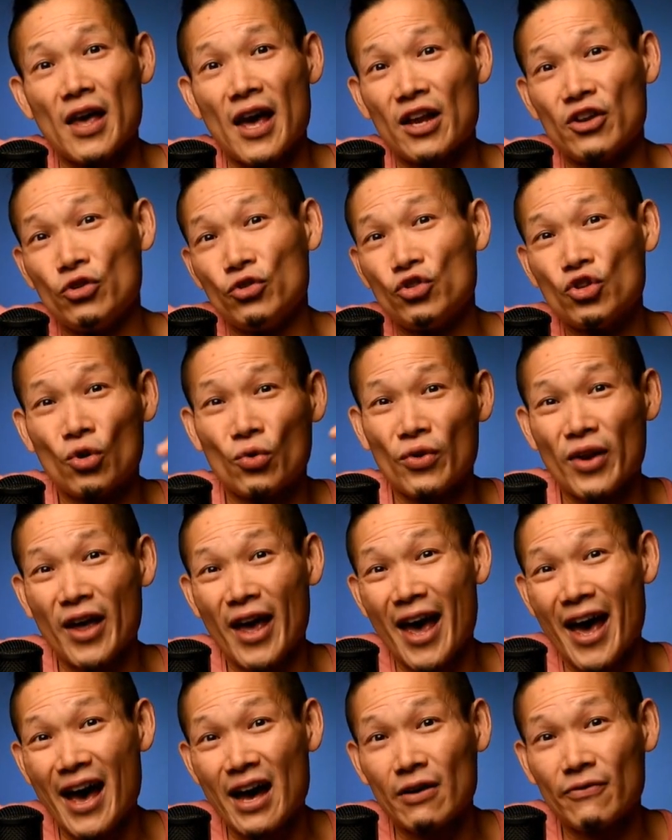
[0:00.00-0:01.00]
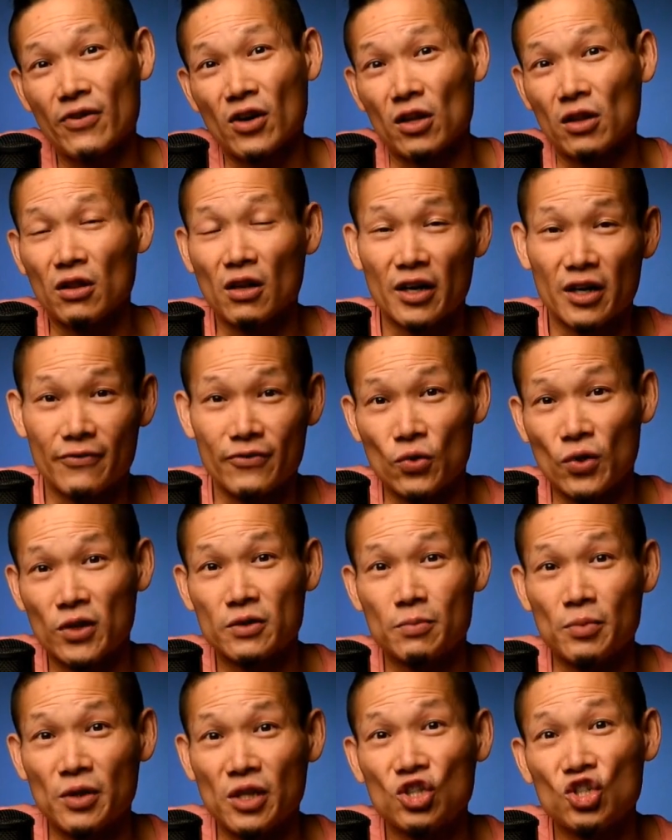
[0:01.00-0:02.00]
and you don't have a lot of
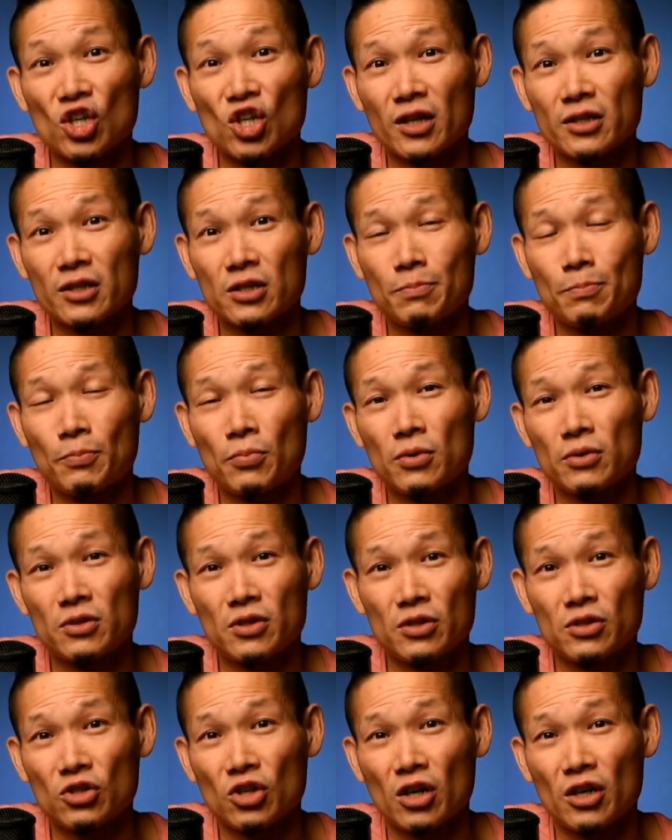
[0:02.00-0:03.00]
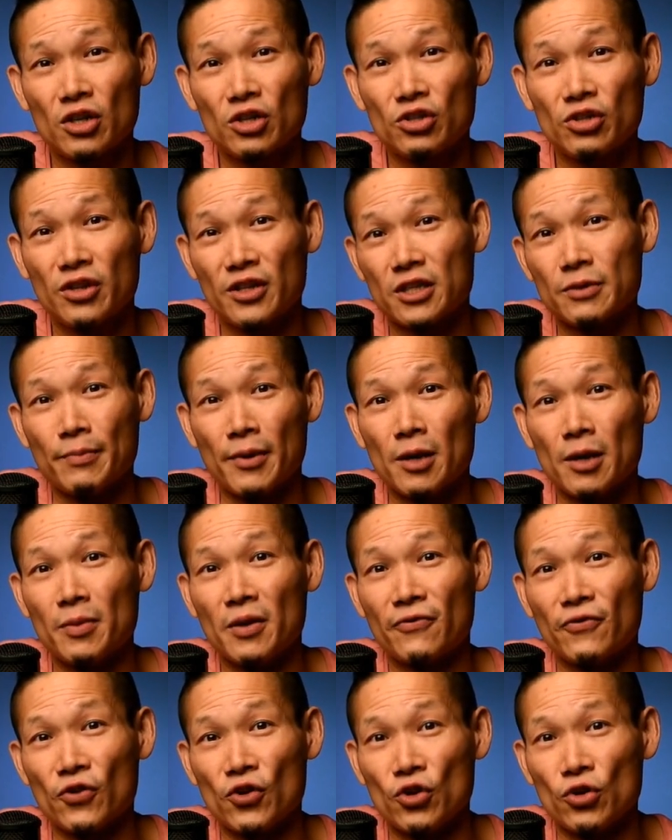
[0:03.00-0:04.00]
USB junk to charge, this may
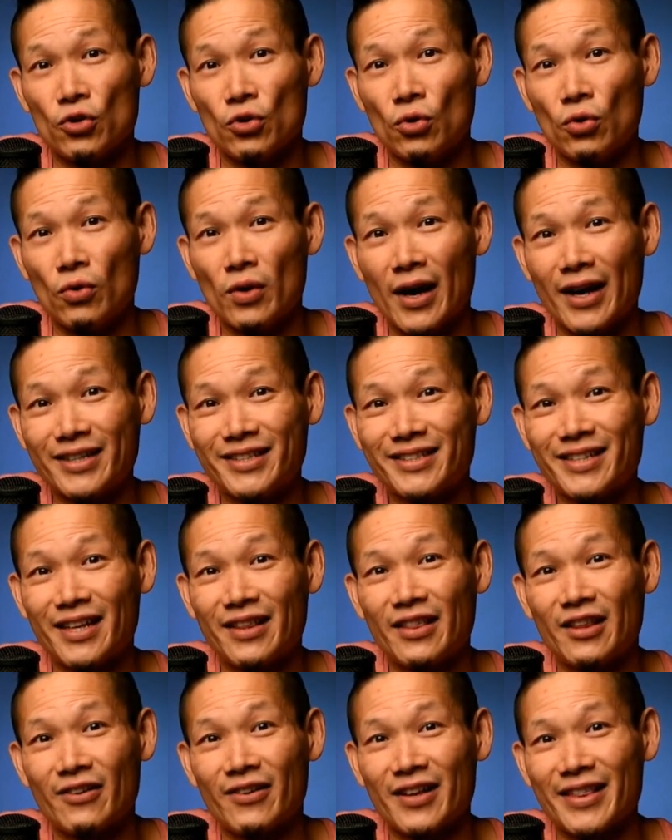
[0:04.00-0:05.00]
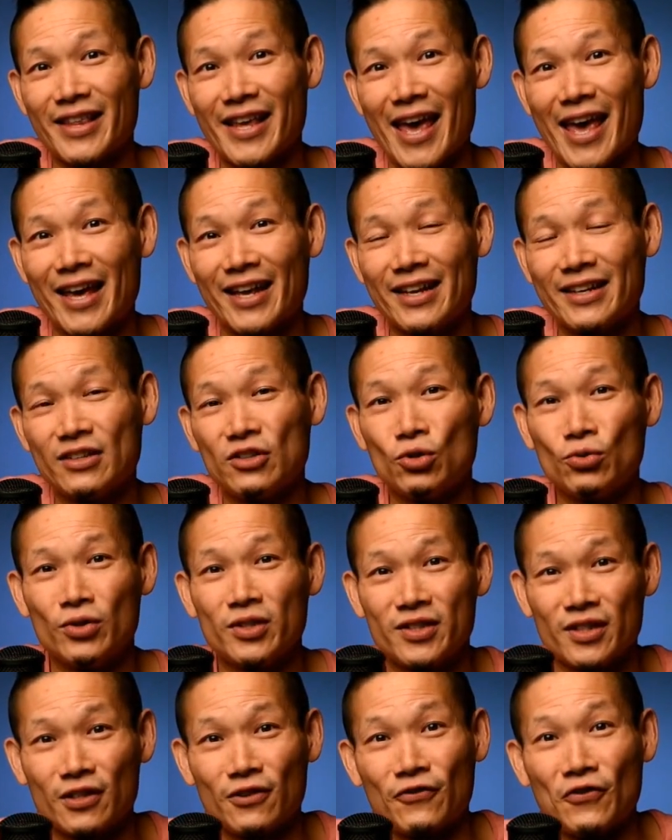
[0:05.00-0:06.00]
be for you. I said there at the end, who
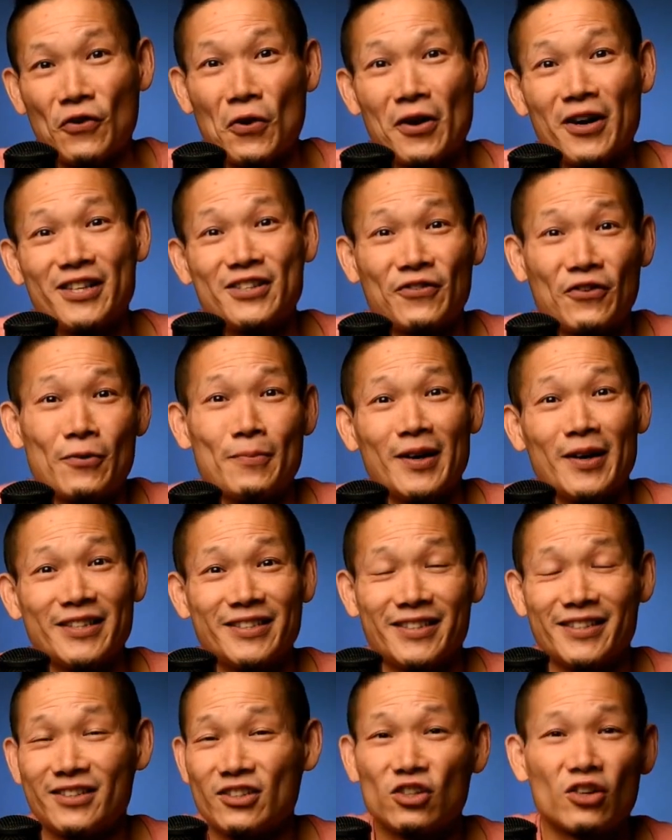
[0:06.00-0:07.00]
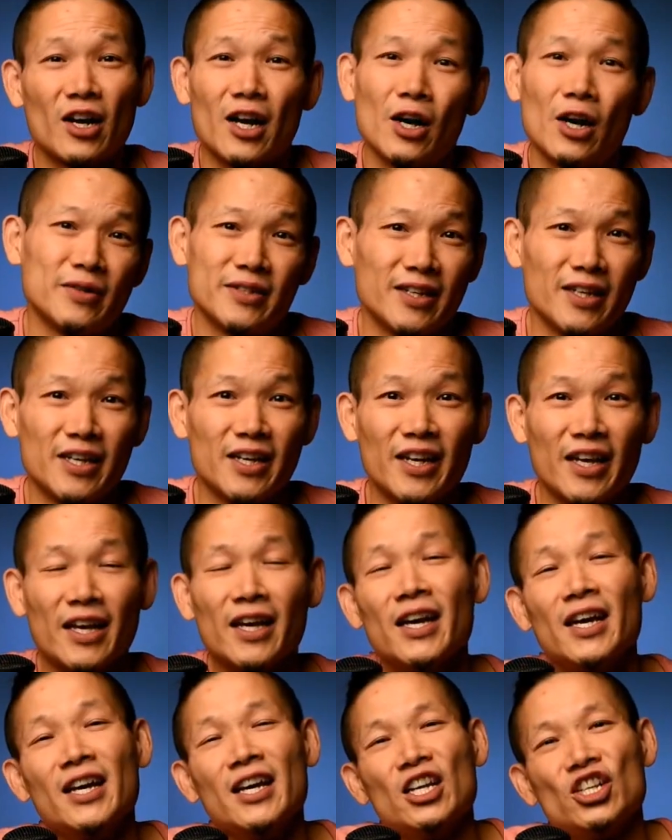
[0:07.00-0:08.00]
is this for? It's for my sister. I wasn't kidding.
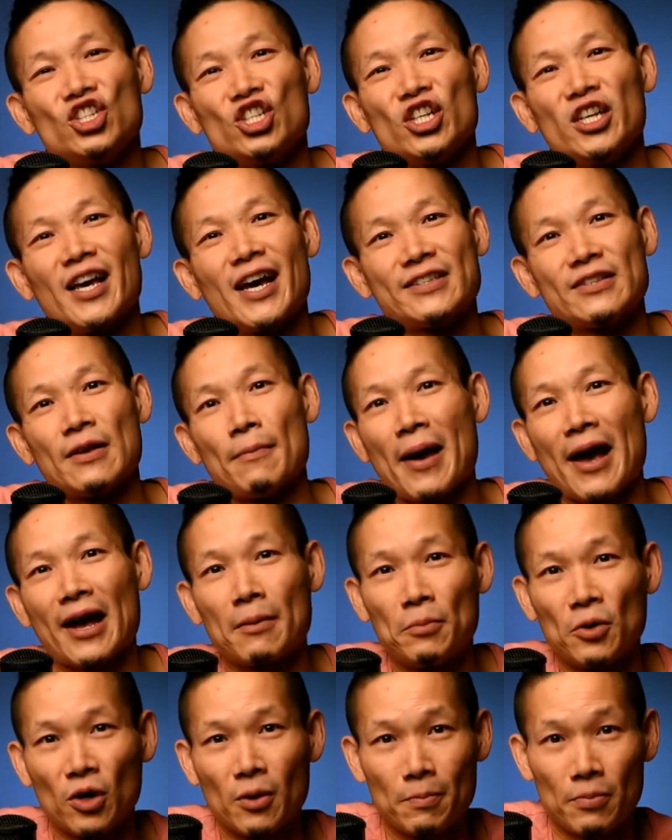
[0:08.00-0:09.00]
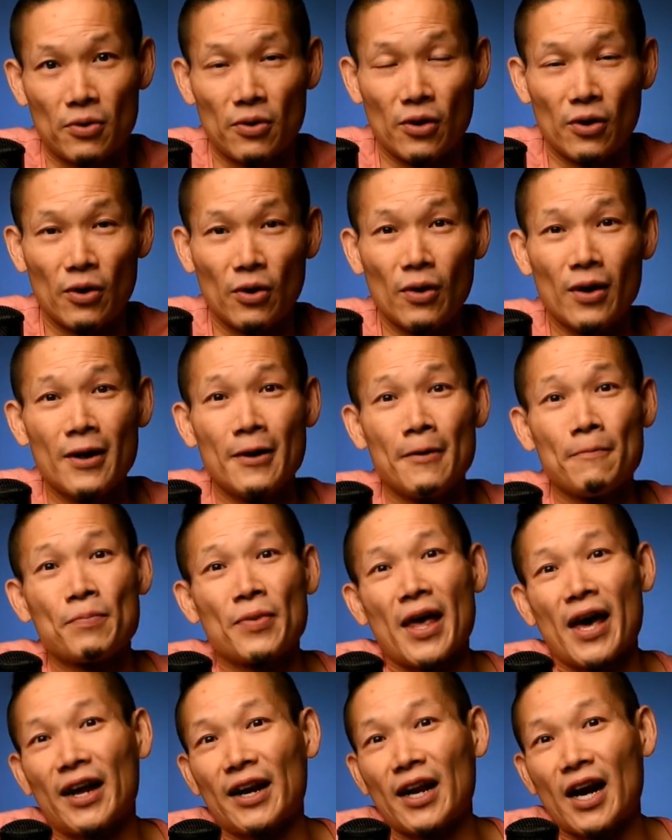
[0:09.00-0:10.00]
She has a MacBook Pro
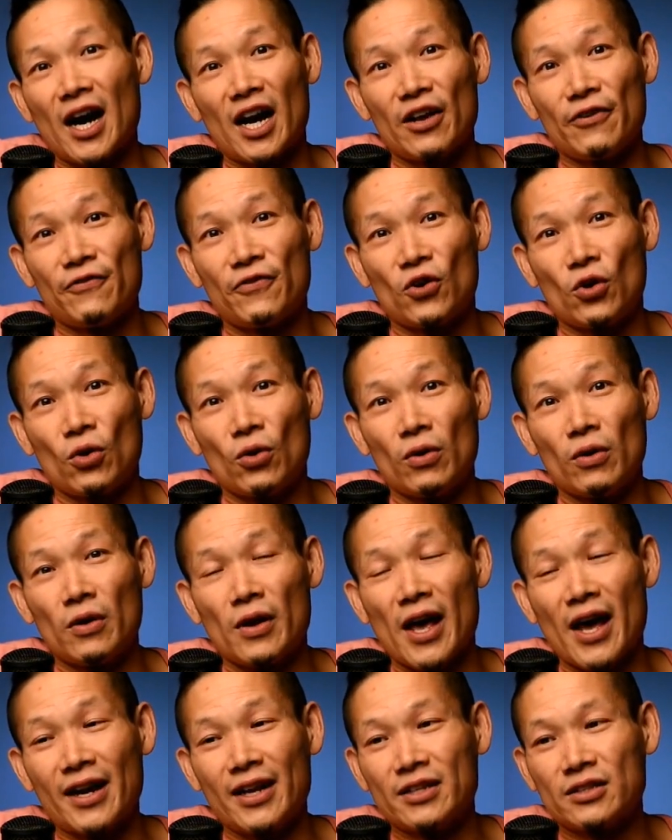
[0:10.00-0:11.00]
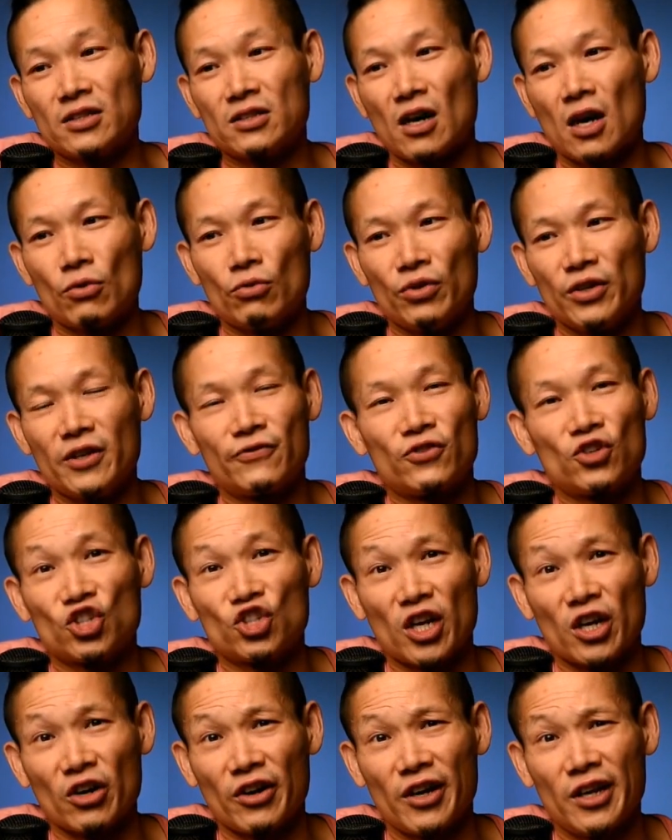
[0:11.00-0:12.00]
and an iPhone, and it's not really for
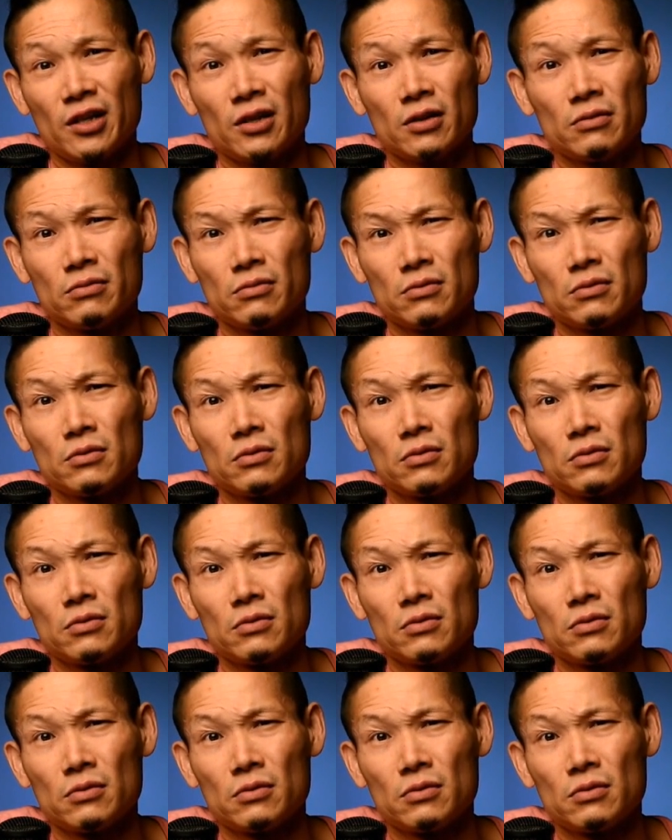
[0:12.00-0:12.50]
sharing